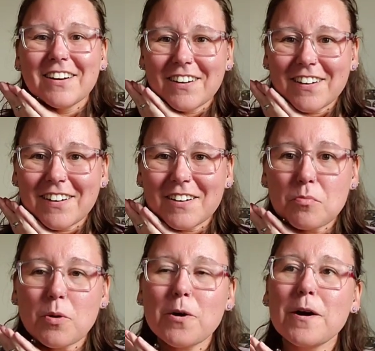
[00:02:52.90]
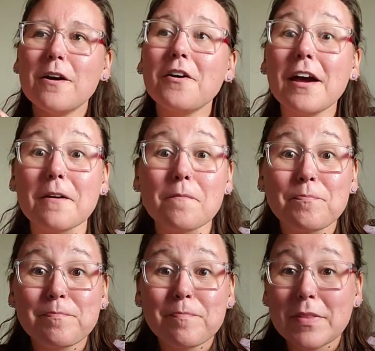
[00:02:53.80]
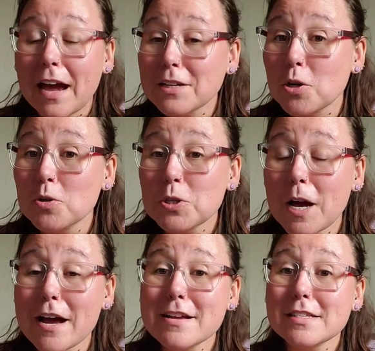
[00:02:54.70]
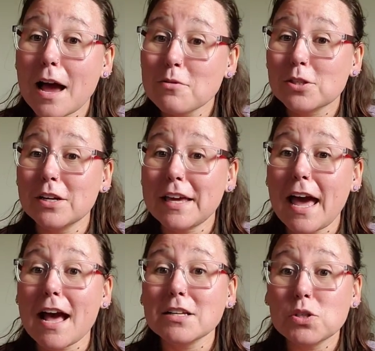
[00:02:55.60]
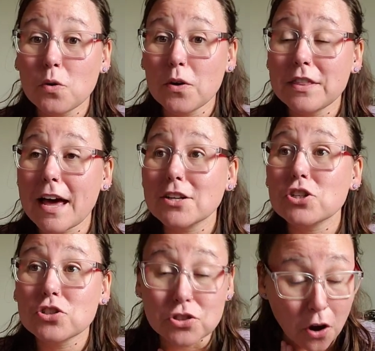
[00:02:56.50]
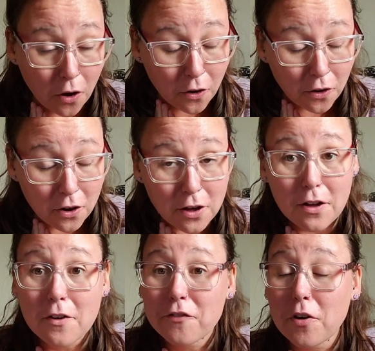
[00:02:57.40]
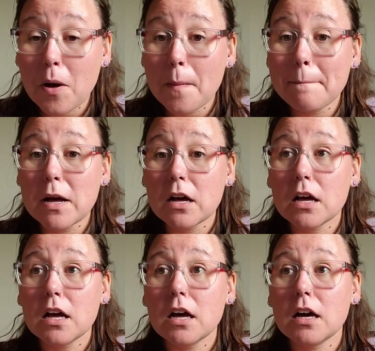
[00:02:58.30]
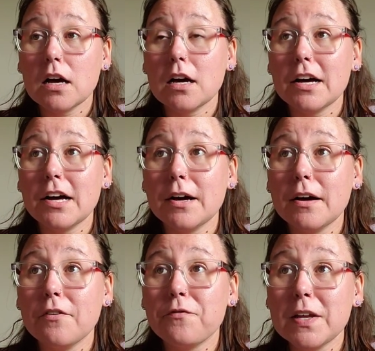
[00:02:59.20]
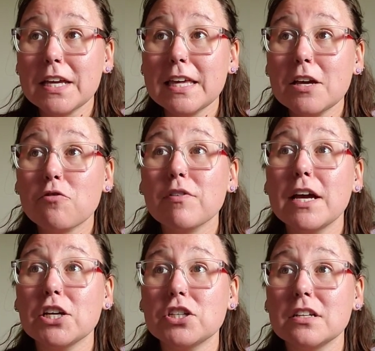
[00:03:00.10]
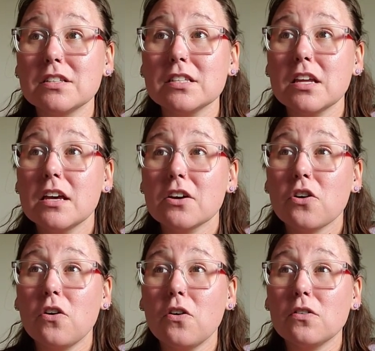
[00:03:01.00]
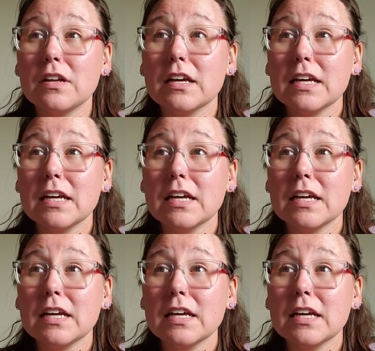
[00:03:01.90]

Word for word: oh boy. Okay. I told you guys I was going to cast on that shawl from uh, Finicky Creations called